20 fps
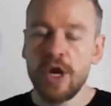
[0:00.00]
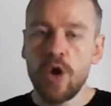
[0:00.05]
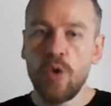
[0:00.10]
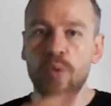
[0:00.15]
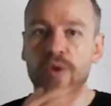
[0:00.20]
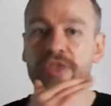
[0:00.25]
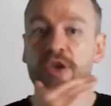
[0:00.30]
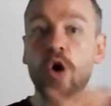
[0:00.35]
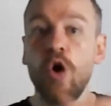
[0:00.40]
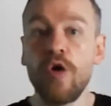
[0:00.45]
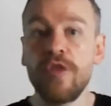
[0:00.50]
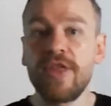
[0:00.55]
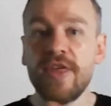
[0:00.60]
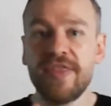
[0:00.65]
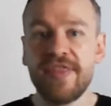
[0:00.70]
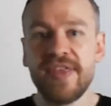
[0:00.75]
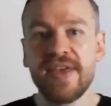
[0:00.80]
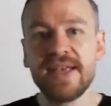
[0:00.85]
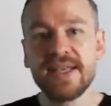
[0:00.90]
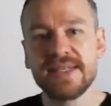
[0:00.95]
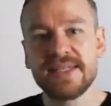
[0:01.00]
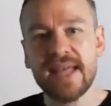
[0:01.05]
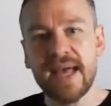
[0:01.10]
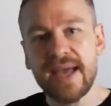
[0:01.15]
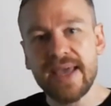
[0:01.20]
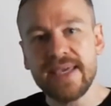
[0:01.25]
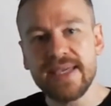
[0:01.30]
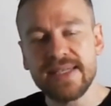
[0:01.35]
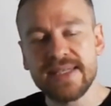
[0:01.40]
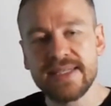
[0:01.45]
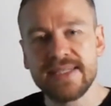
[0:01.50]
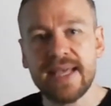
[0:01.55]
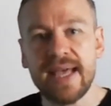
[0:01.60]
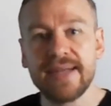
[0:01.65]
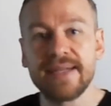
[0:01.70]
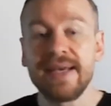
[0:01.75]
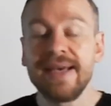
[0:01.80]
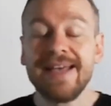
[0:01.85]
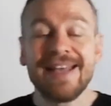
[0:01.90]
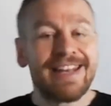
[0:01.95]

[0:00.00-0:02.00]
with other things that he said.